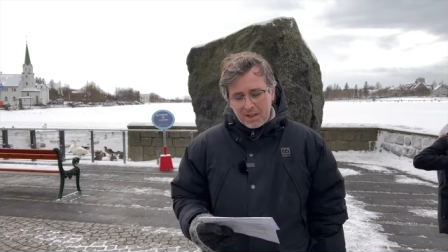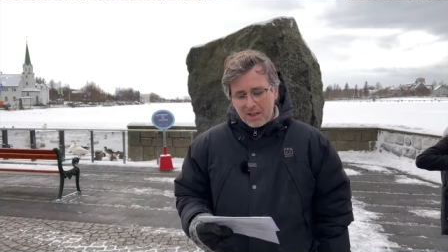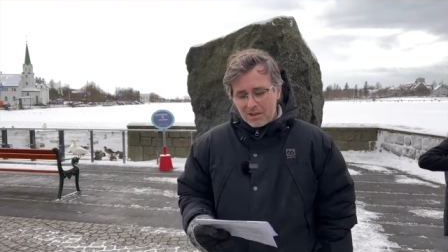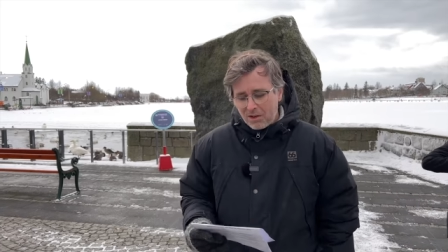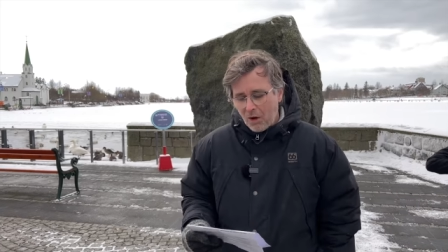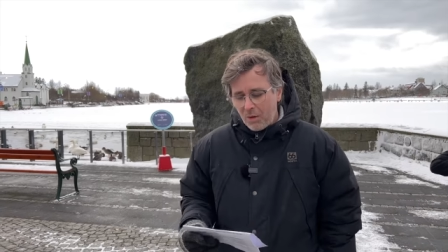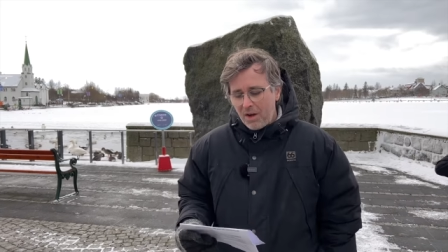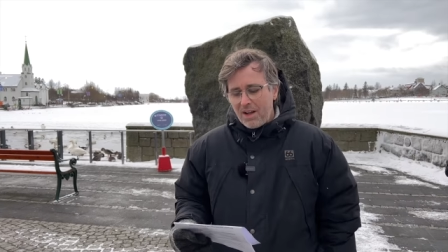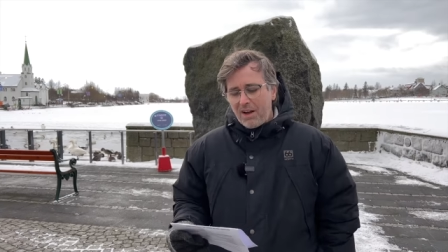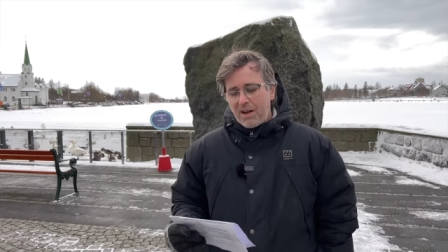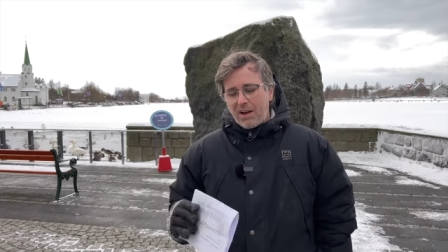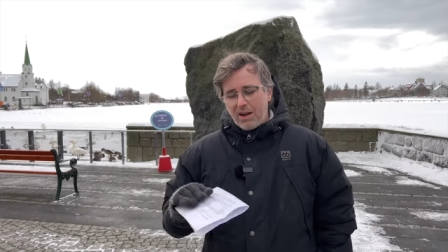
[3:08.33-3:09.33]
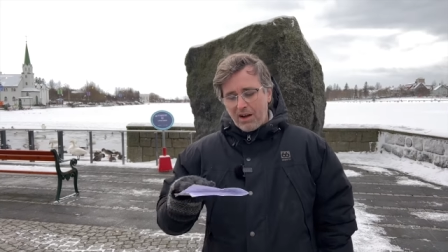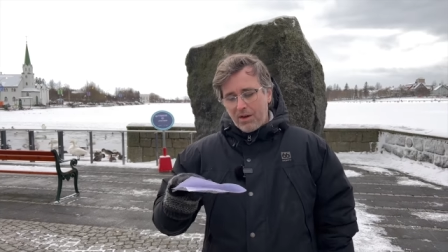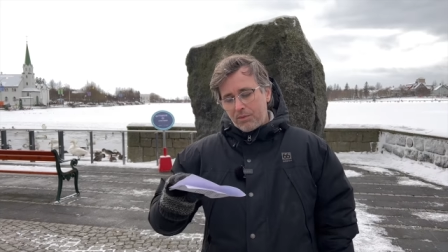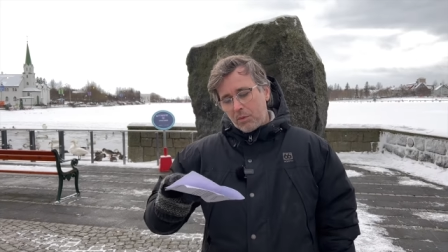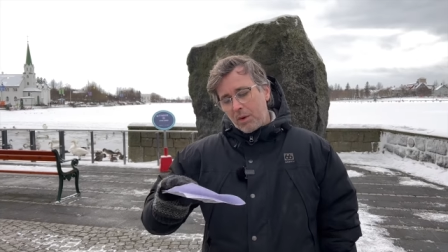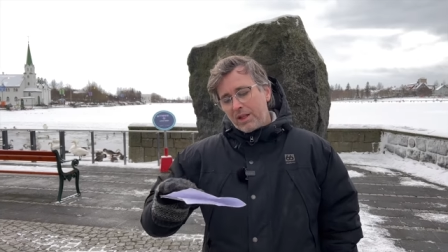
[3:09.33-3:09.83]
So, uh,
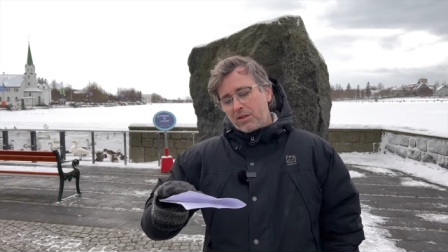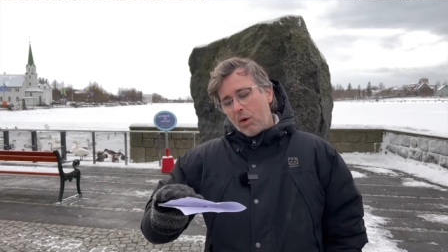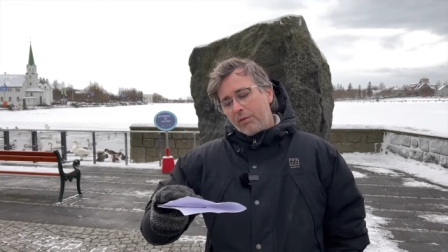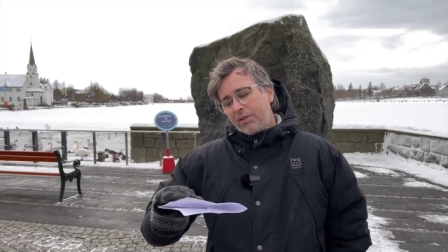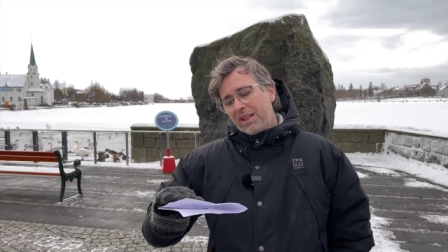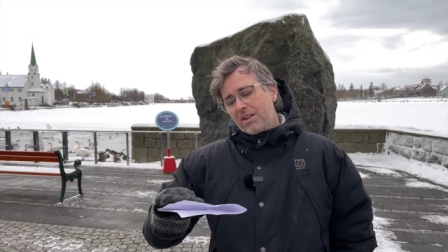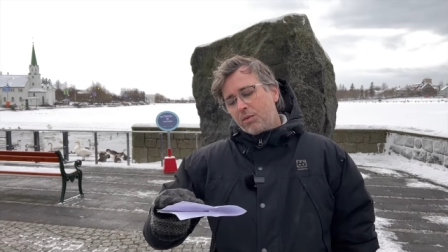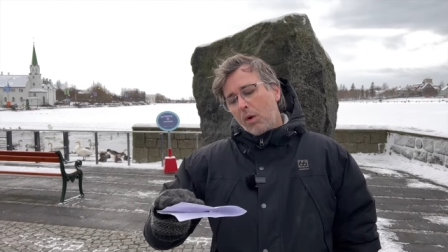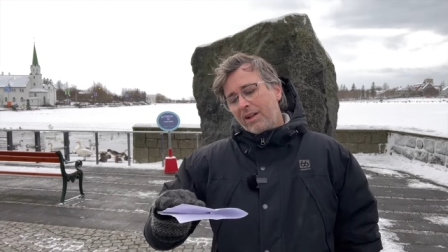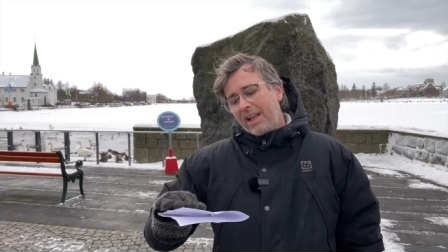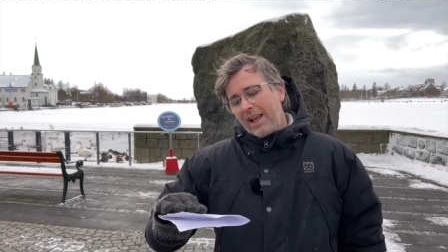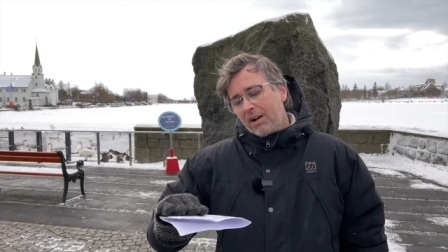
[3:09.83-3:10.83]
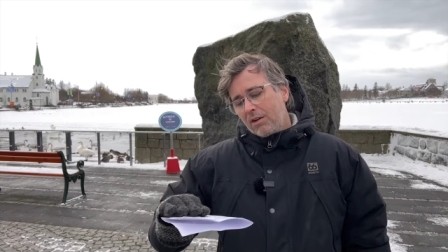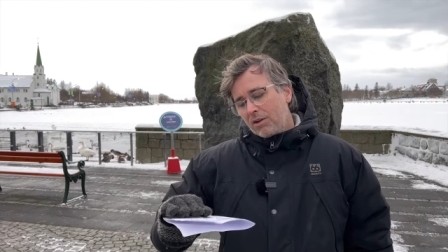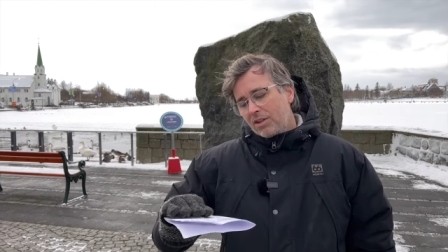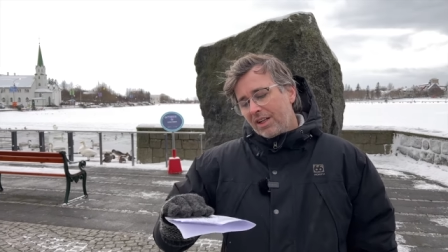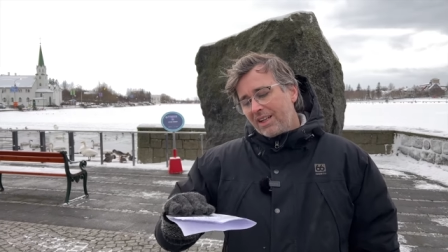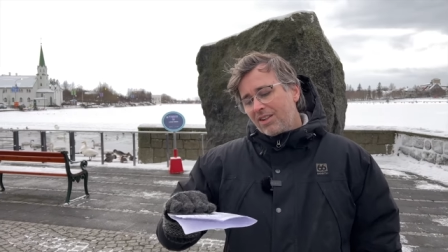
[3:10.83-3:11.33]
which of these
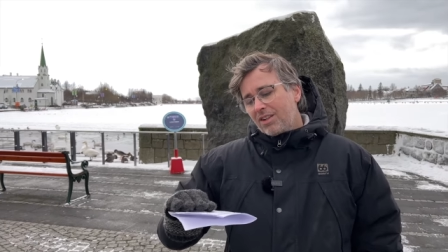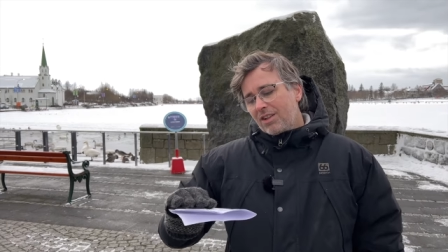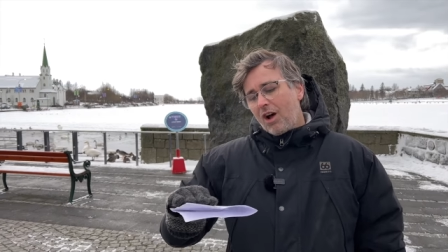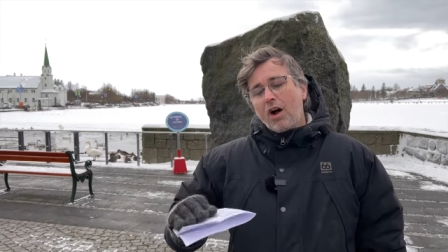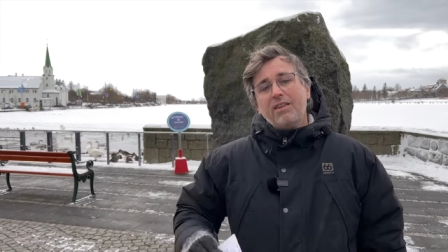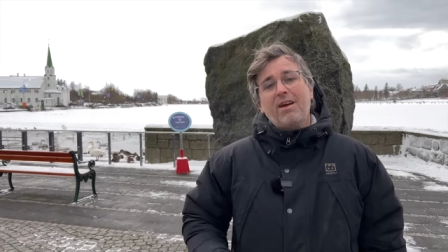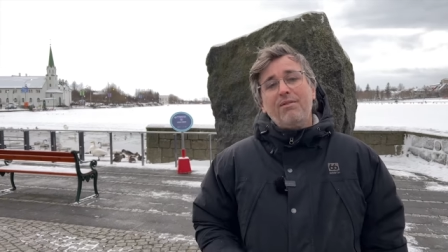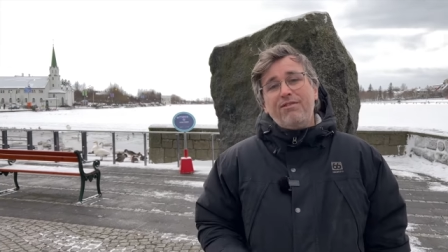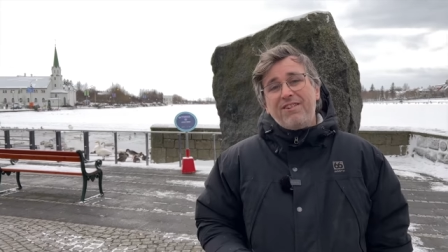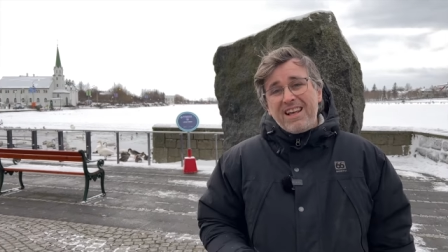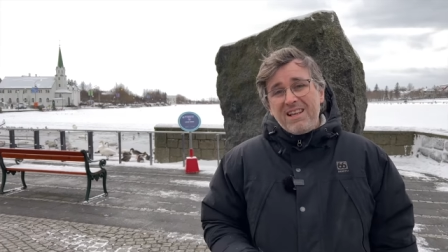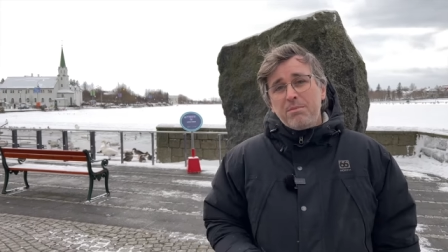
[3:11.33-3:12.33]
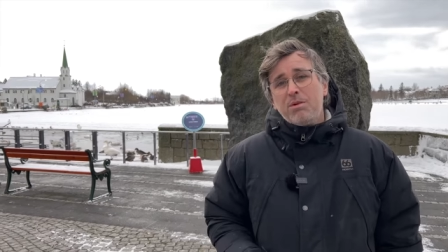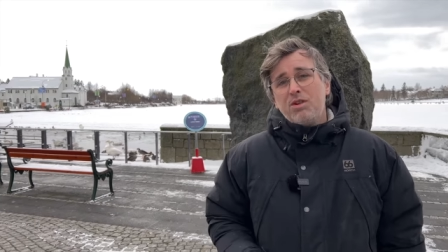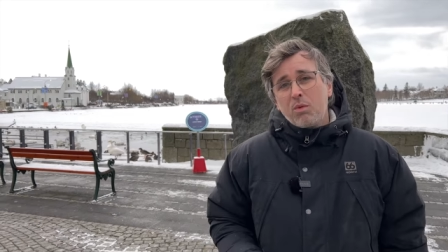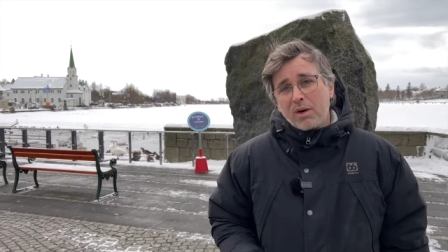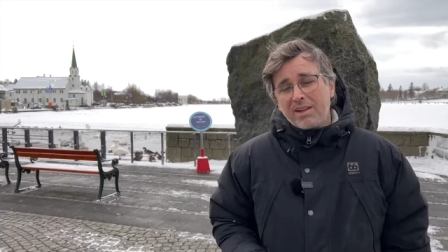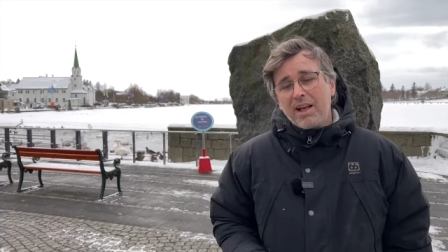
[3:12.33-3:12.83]
volcanoes is not a famous
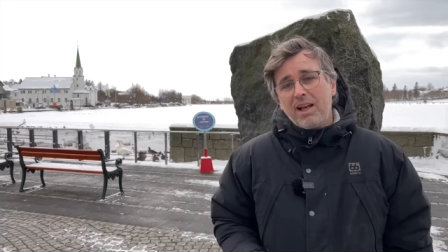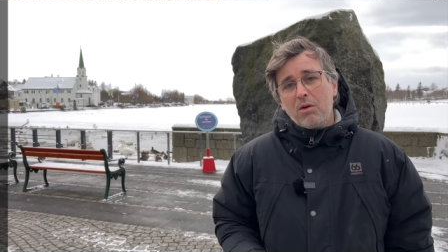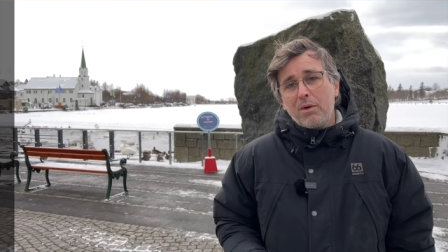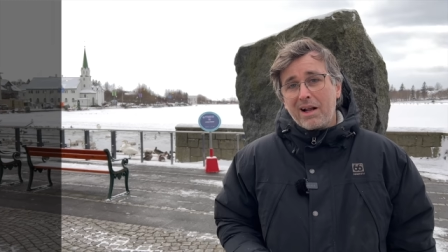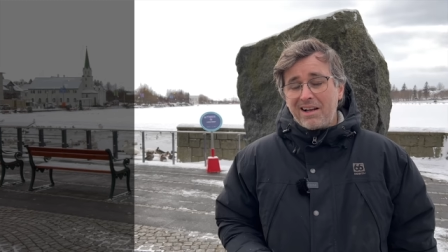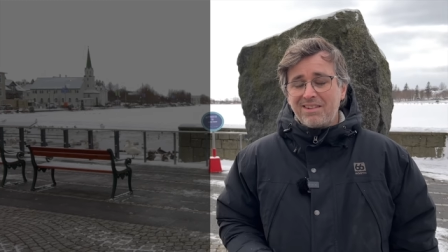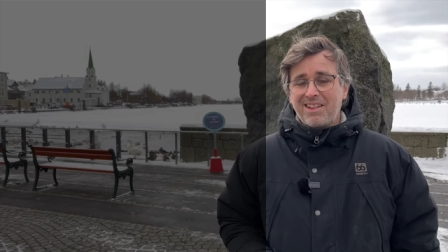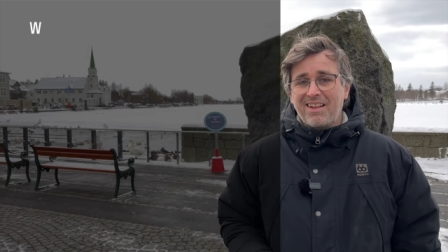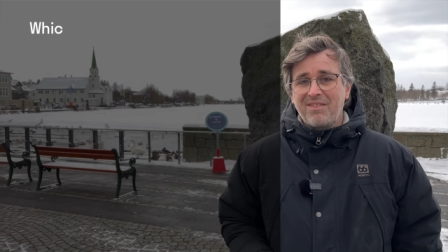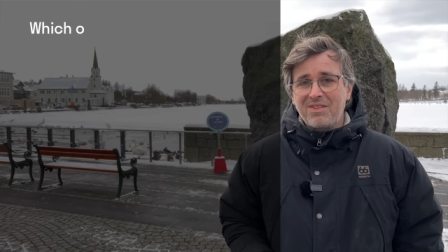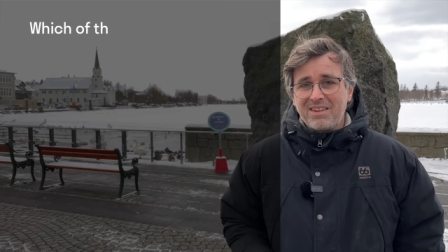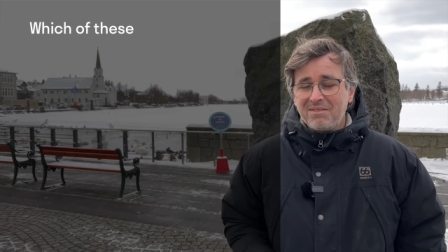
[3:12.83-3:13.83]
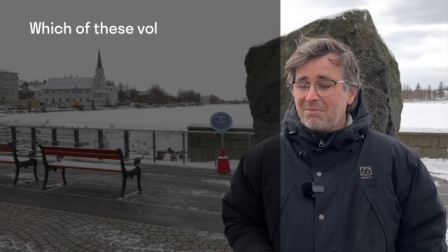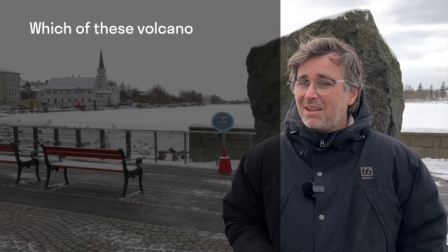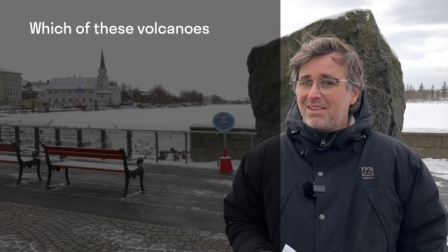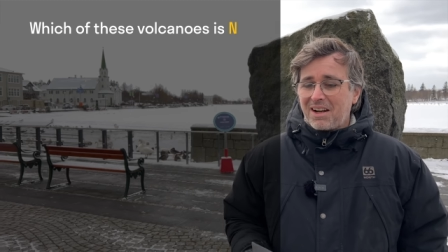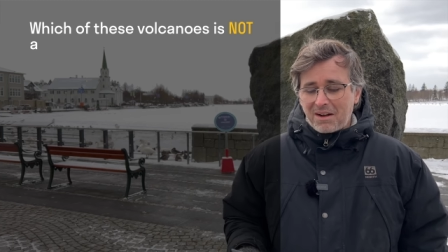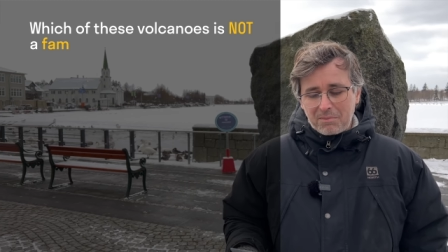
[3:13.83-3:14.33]
volcano in Iceland?
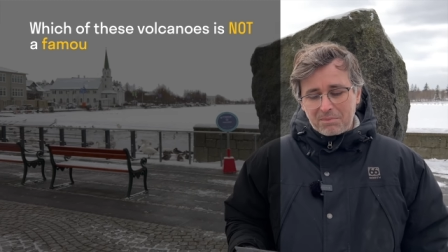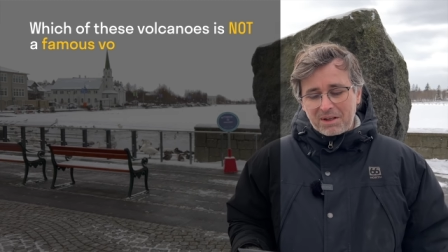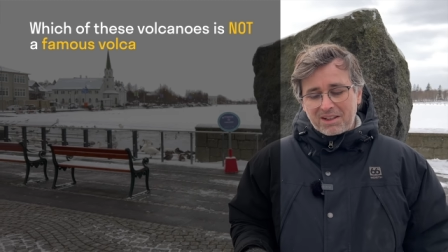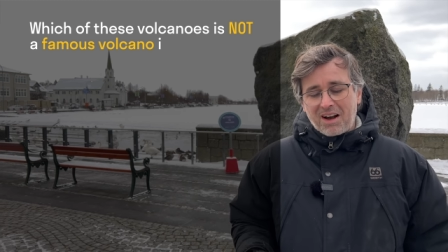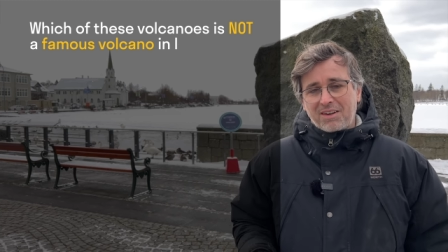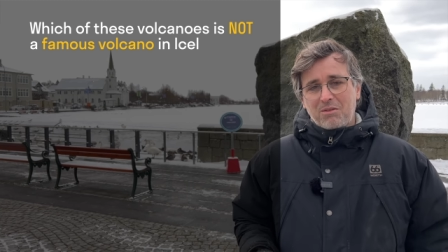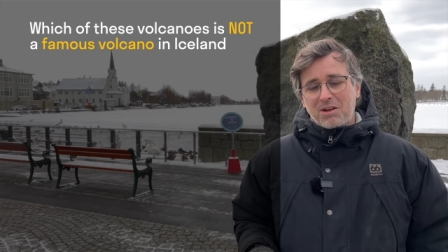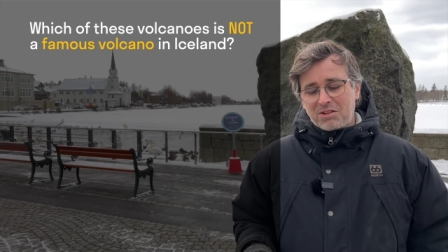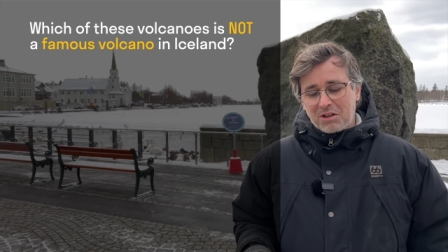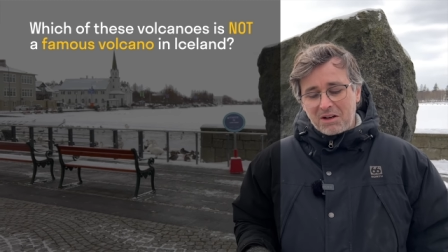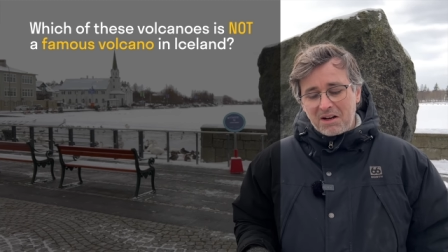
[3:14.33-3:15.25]
It's a bit hard question.